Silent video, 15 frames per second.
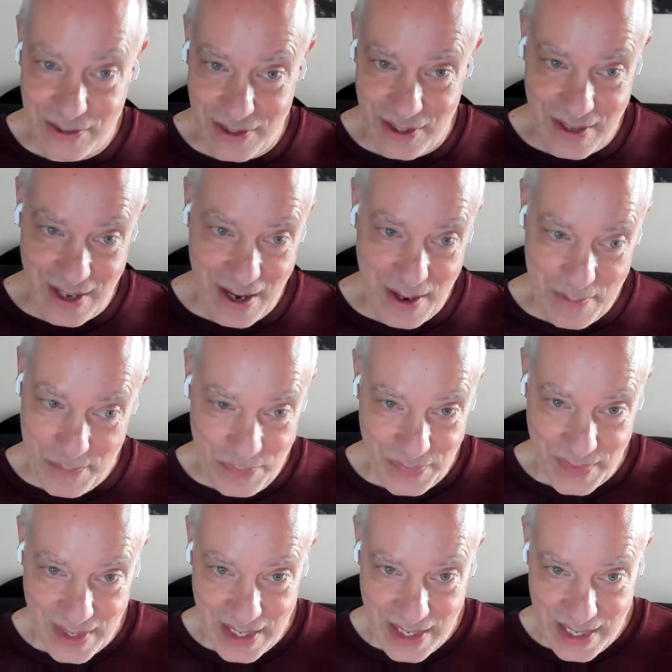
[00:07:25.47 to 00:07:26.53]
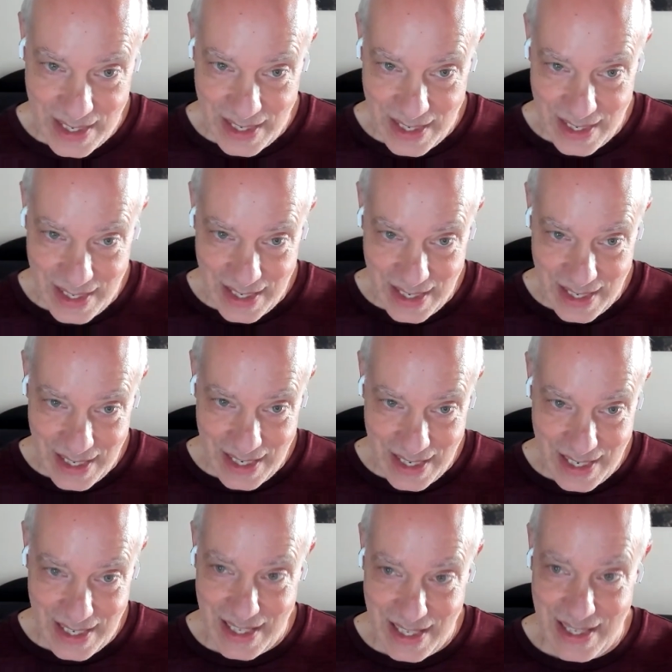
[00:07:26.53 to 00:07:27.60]
to them
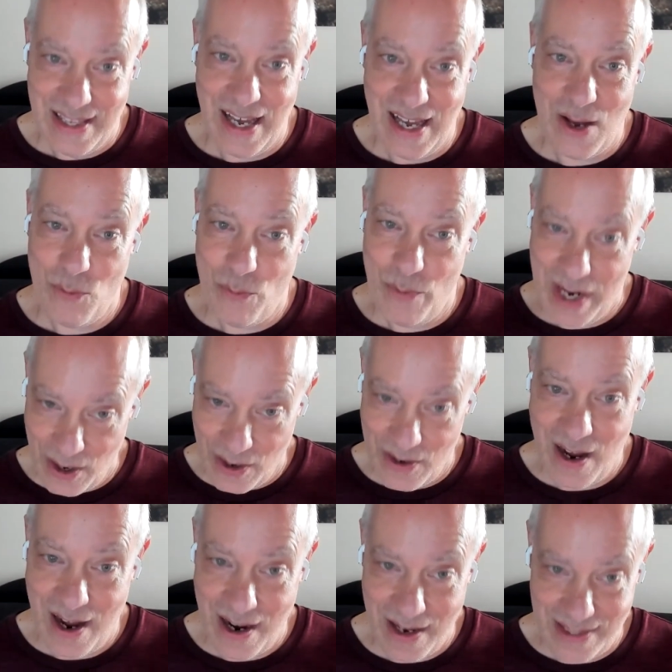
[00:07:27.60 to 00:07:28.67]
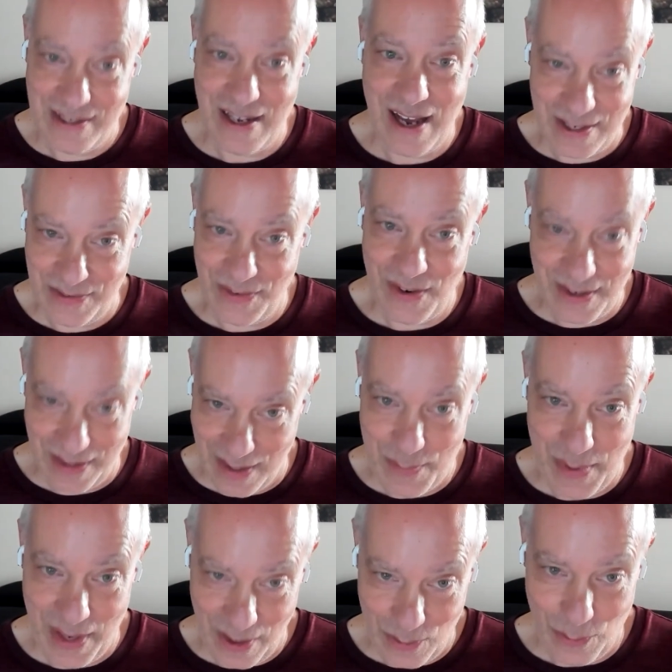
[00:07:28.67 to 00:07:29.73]
that we are not a satisfying
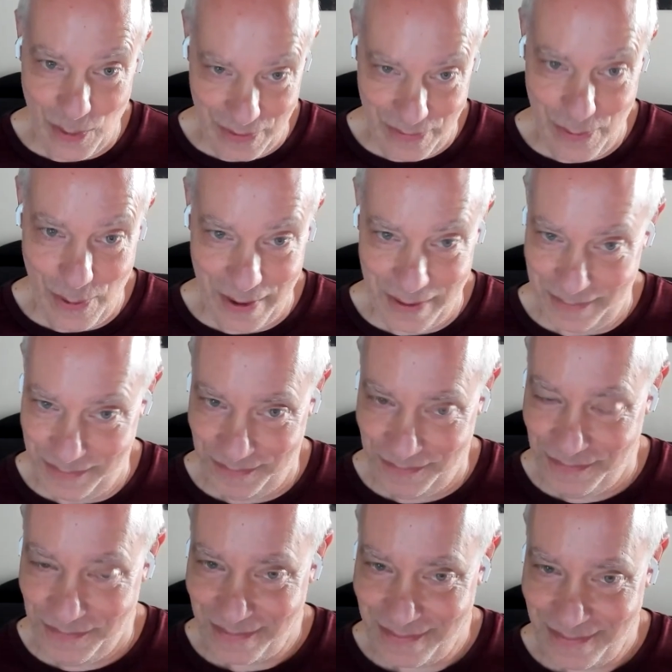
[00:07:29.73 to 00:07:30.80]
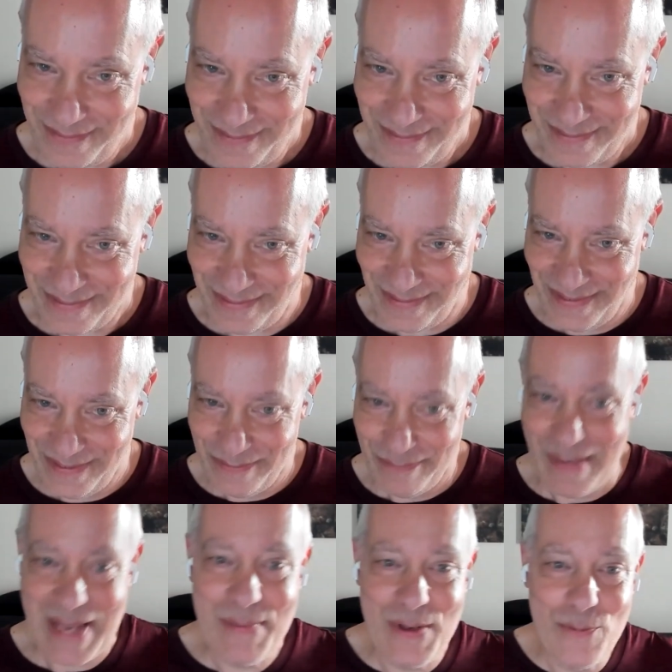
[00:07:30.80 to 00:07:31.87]
company to work for?
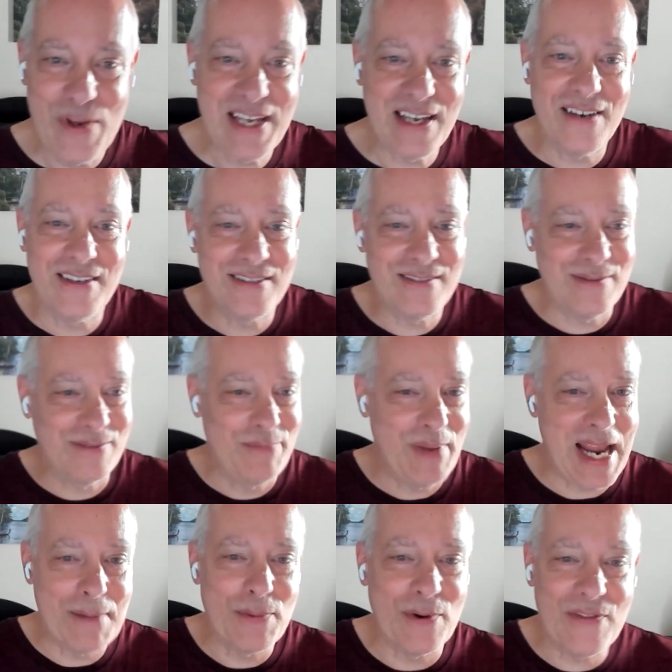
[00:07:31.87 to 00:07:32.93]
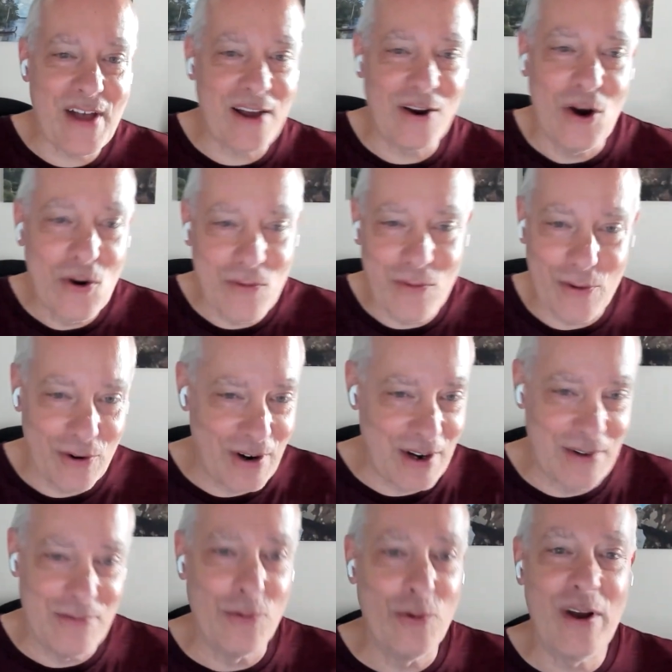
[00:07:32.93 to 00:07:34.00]
Maybe we can paper that over and
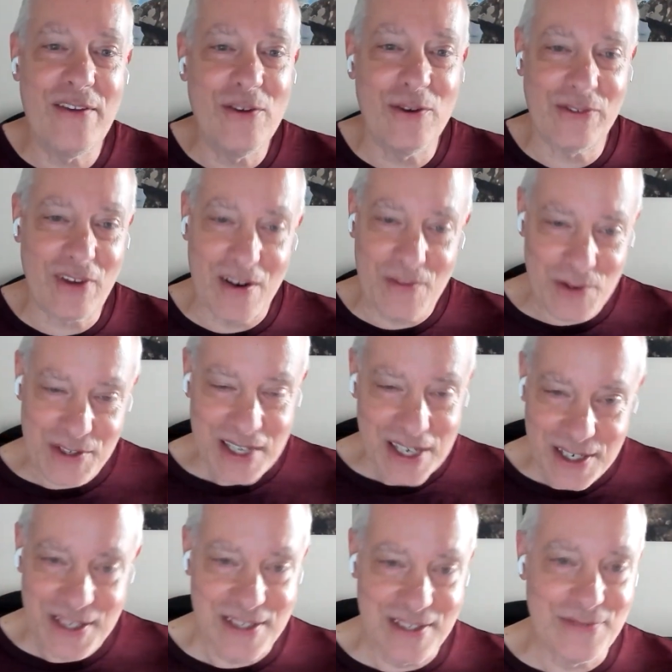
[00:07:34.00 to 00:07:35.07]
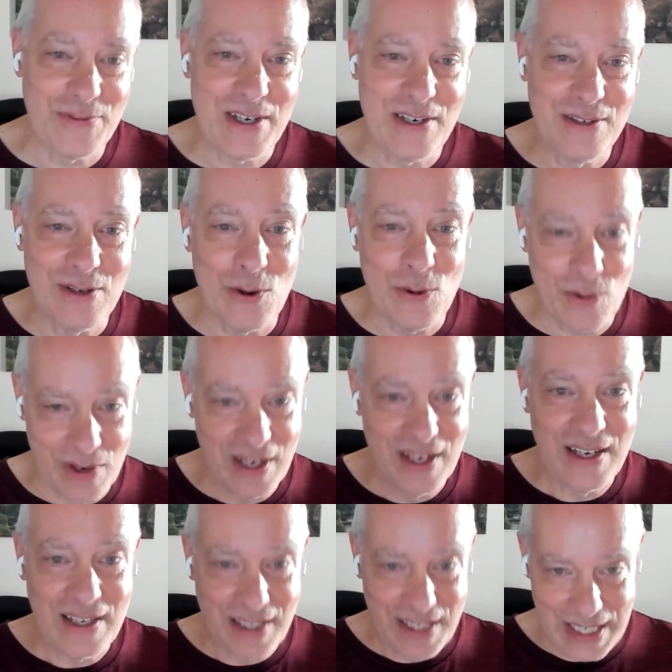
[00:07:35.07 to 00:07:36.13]
avoid those conversations if we don't
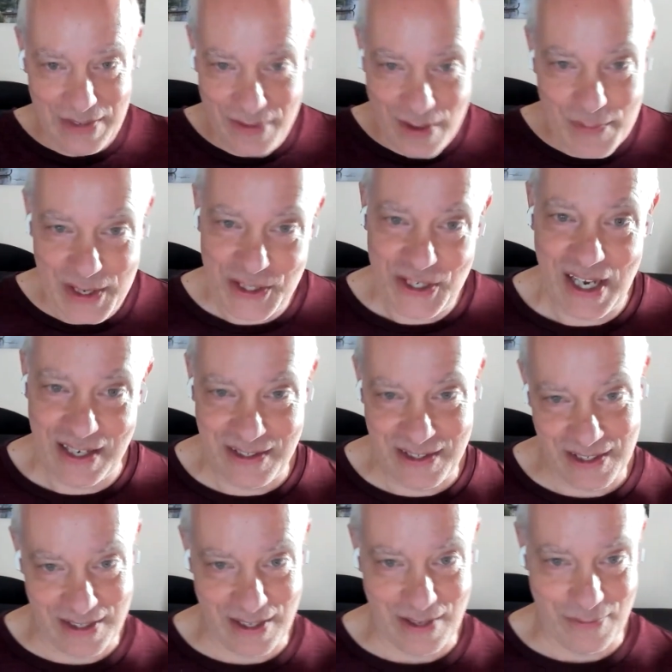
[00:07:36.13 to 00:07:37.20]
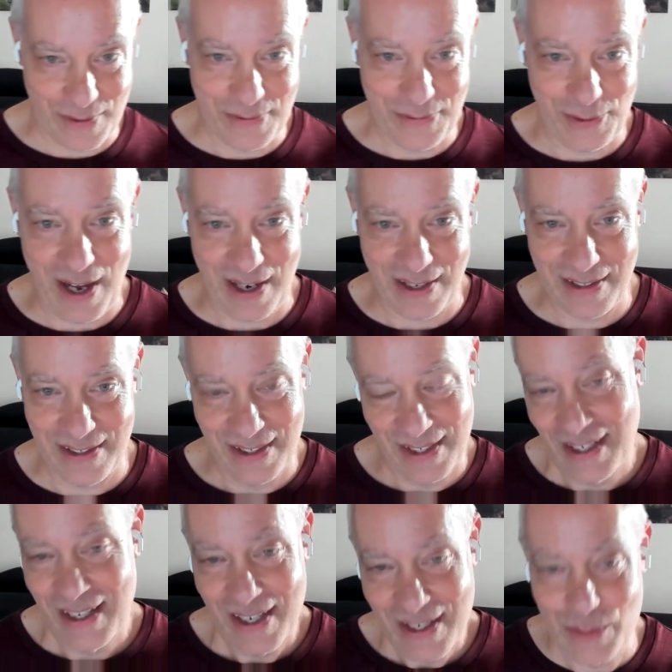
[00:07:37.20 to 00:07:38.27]
give them a chance to self-reflect.
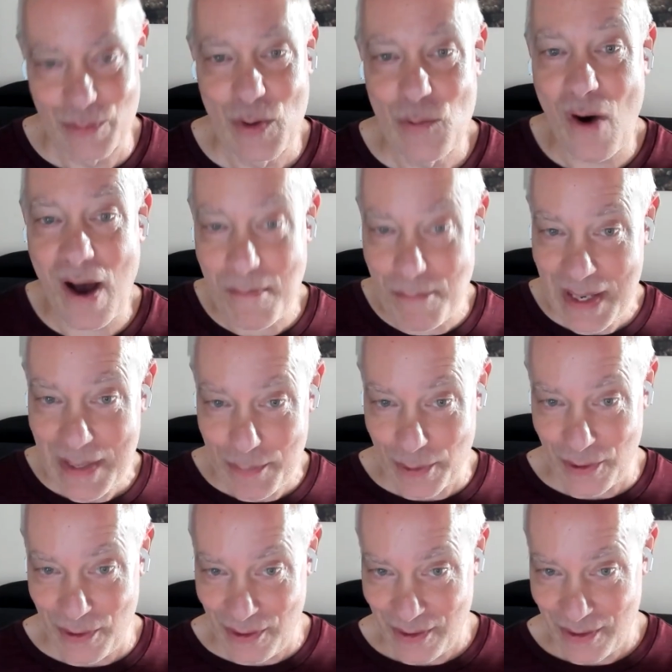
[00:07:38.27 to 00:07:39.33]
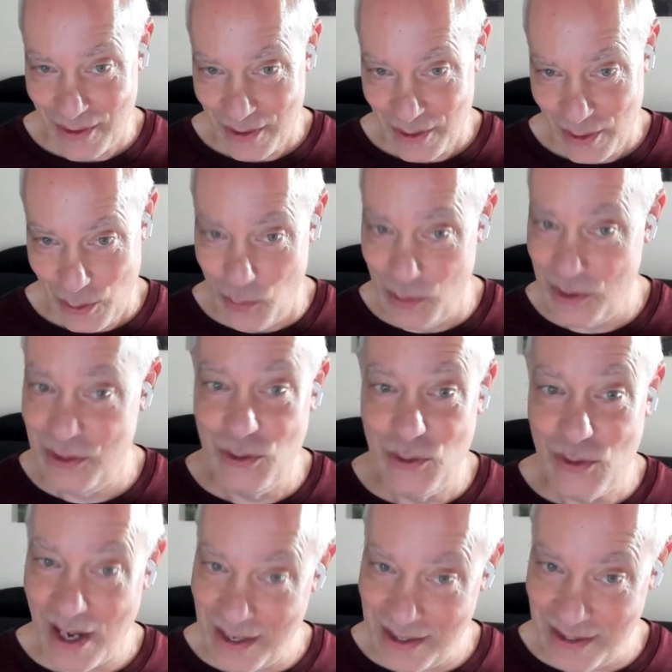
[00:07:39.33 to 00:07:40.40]
So we want people who do
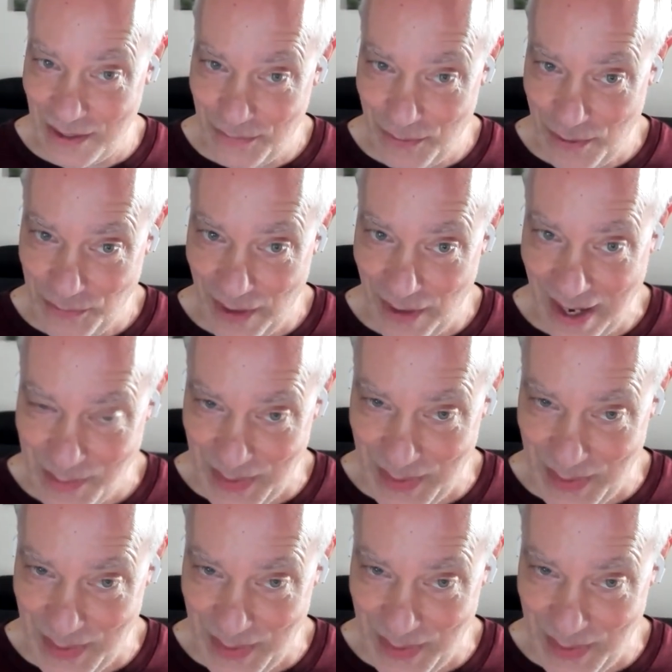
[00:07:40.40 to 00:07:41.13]
not self-reflect,